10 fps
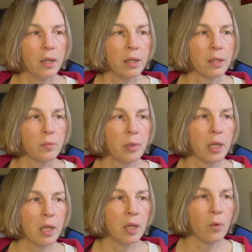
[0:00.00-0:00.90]
It'll
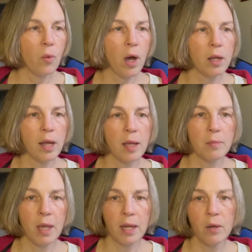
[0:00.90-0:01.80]
be while I'm
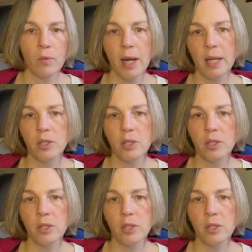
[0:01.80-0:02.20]
getting ready